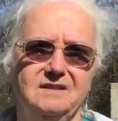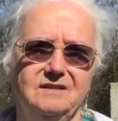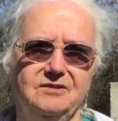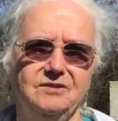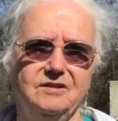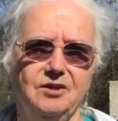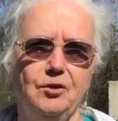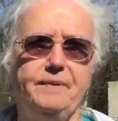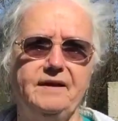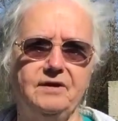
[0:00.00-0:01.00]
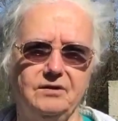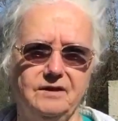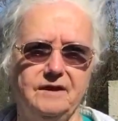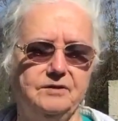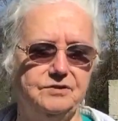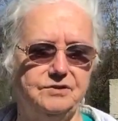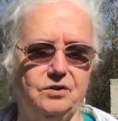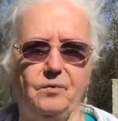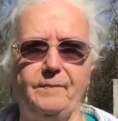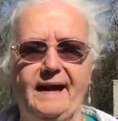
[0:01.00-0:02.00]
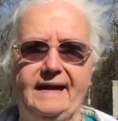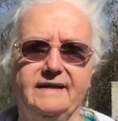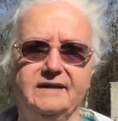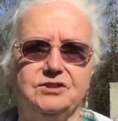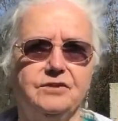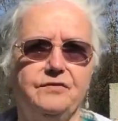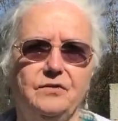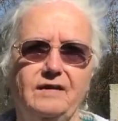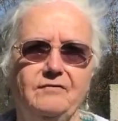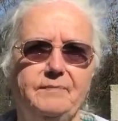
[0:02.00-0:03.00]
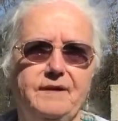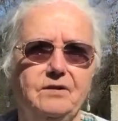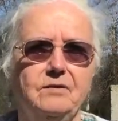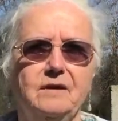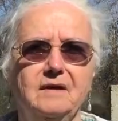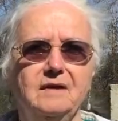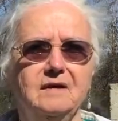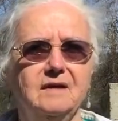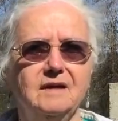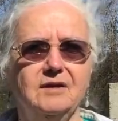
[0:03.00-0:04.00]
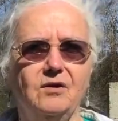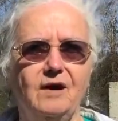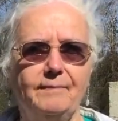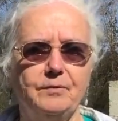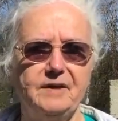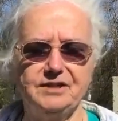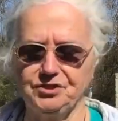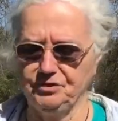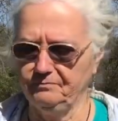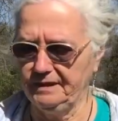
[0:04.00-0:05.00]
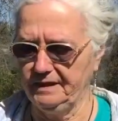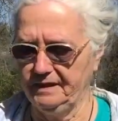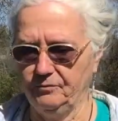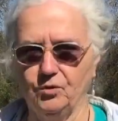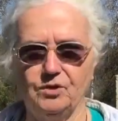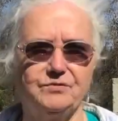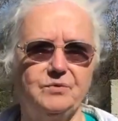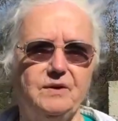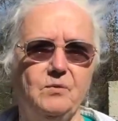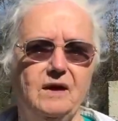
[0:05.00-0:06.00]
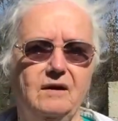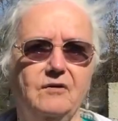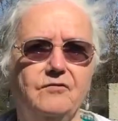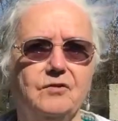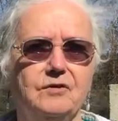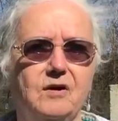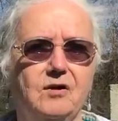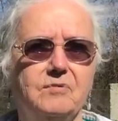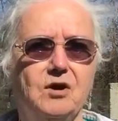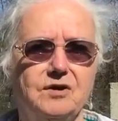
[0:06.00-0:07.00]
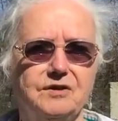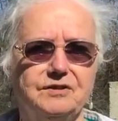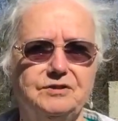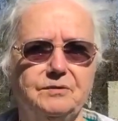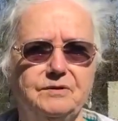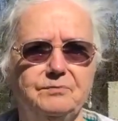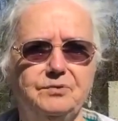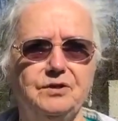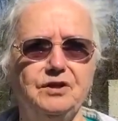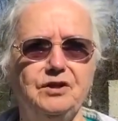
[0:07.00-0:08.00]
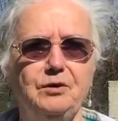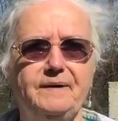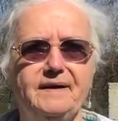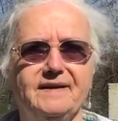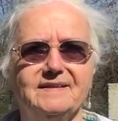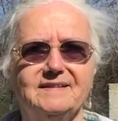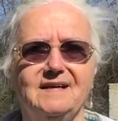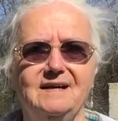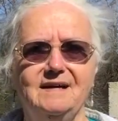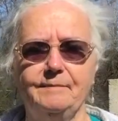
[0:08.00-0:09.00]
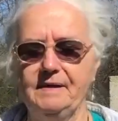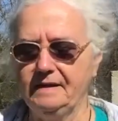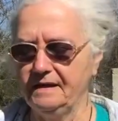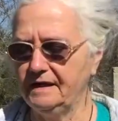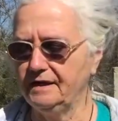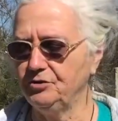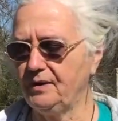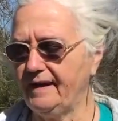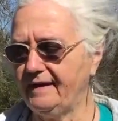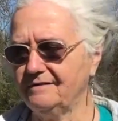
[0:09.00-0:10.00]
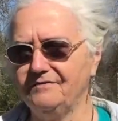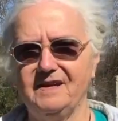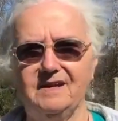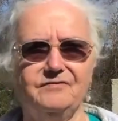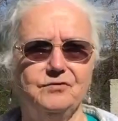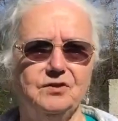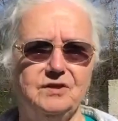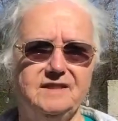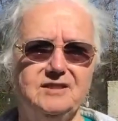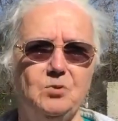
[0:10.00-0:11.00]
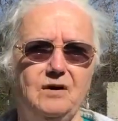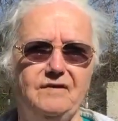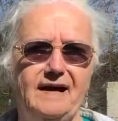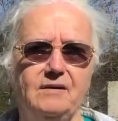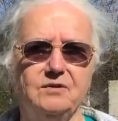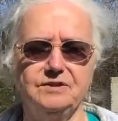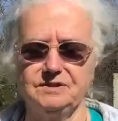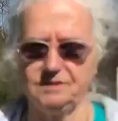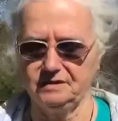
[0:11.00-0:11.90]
You can go bigger and use the whole package if you have a bigger operation, but it works really well for home gardeners. But you put a little bit at a time and you activate it for at least 12 hours.